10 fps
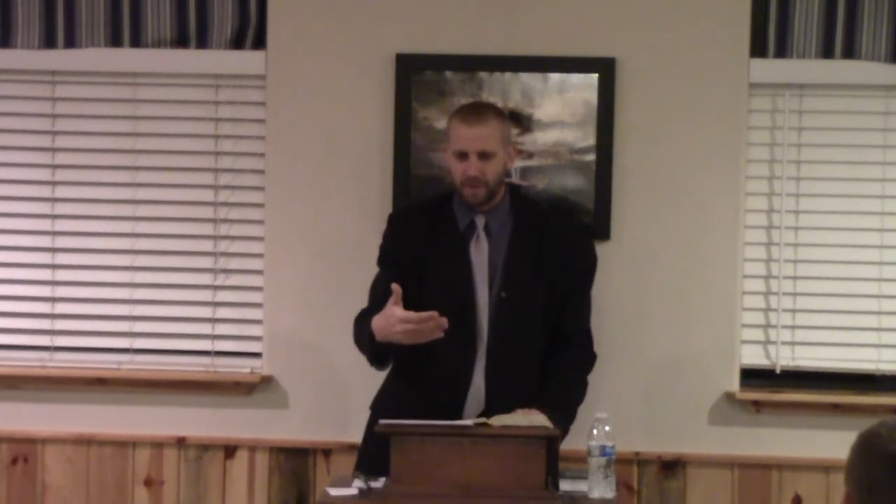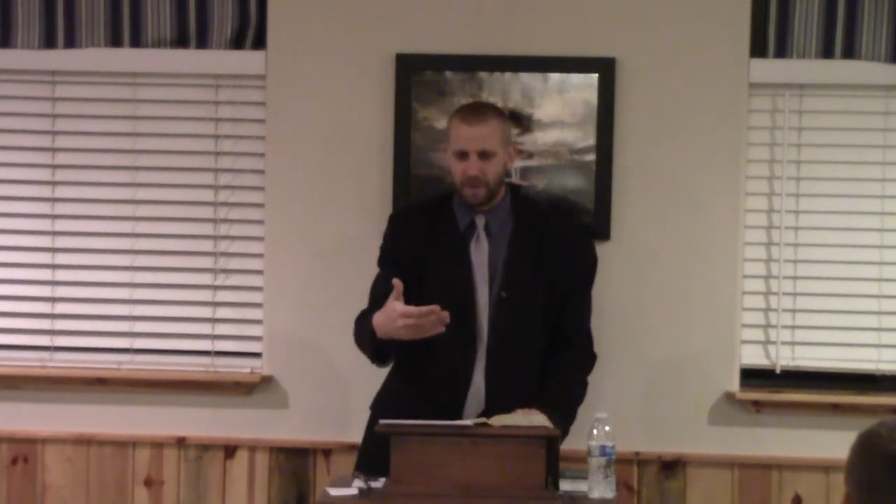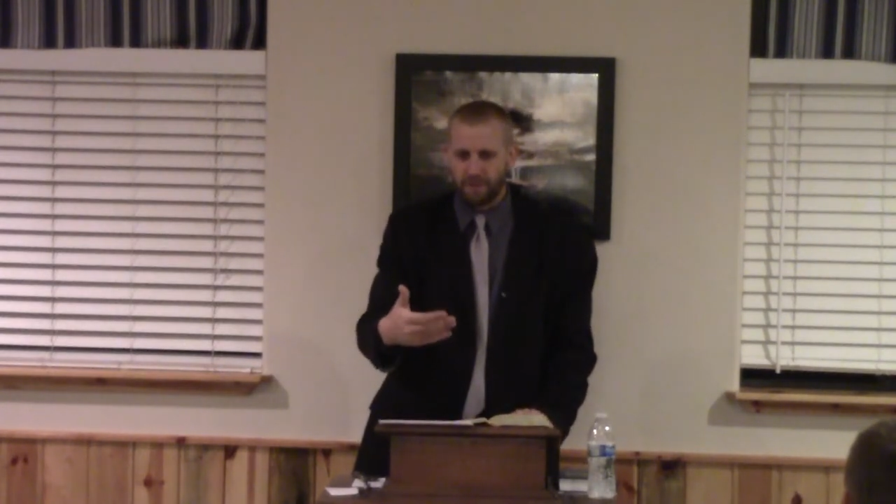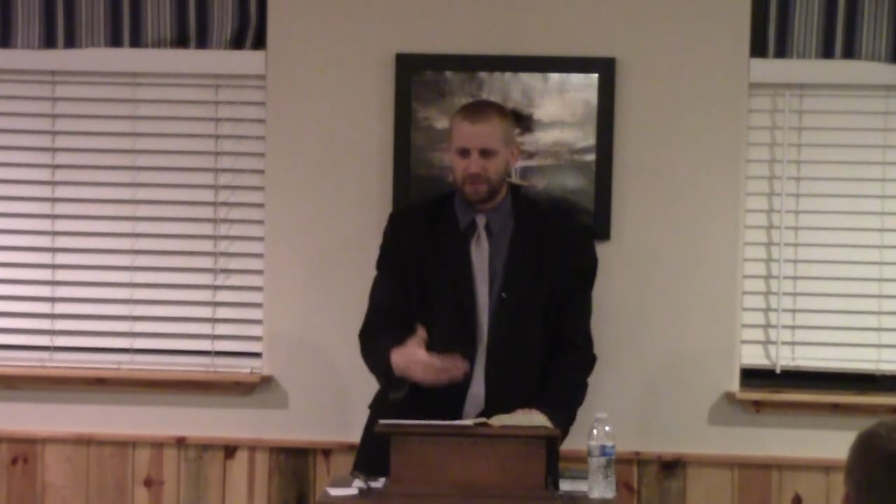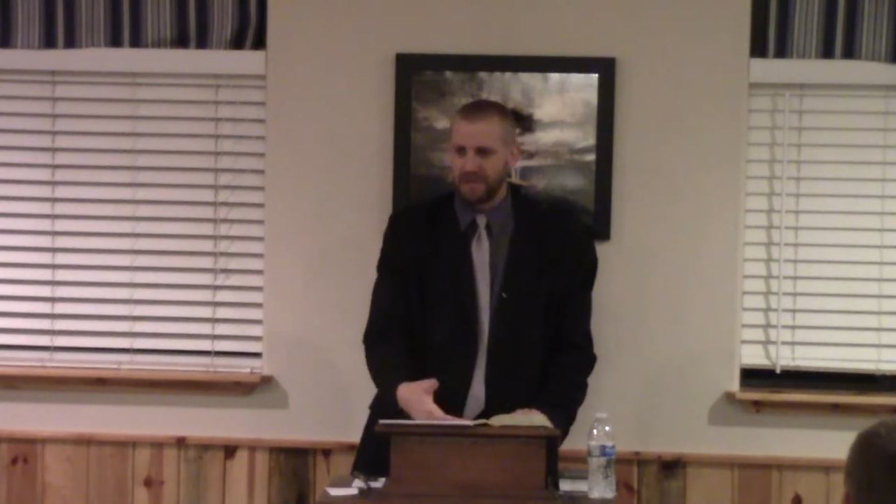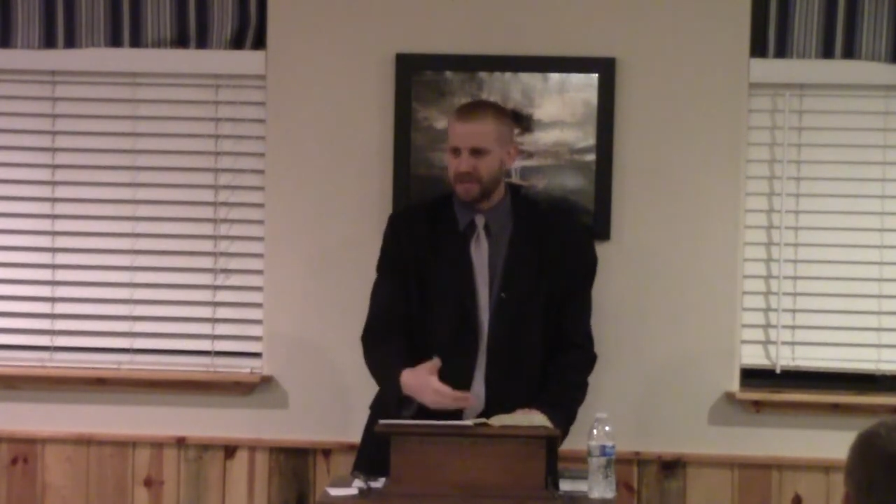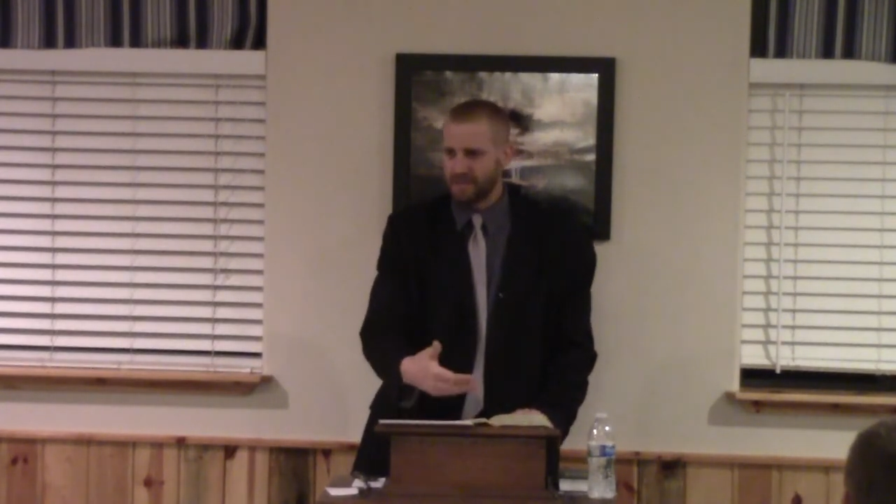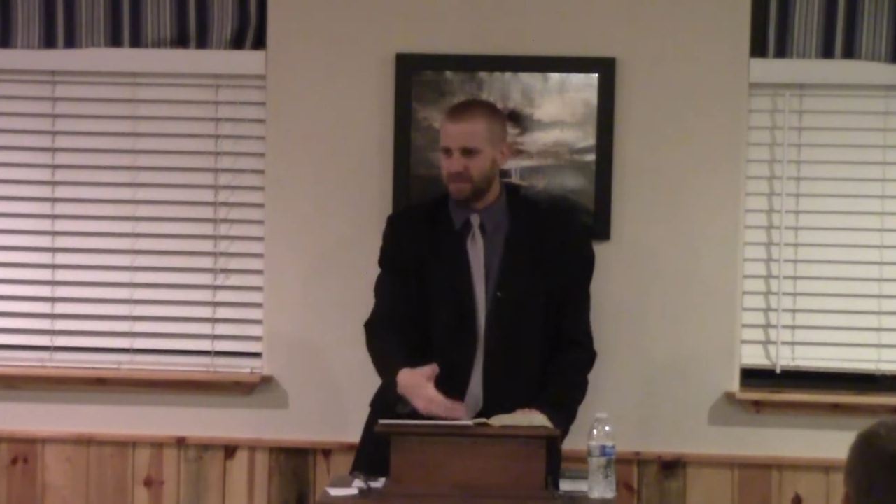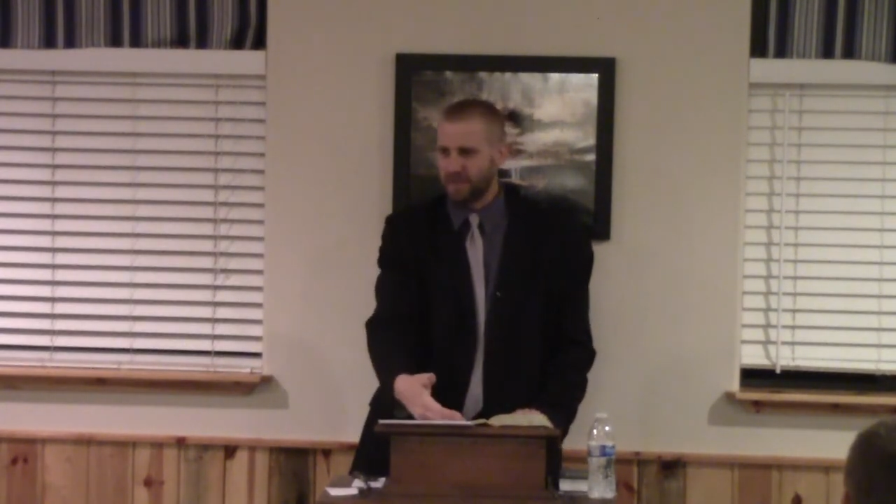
of the things that,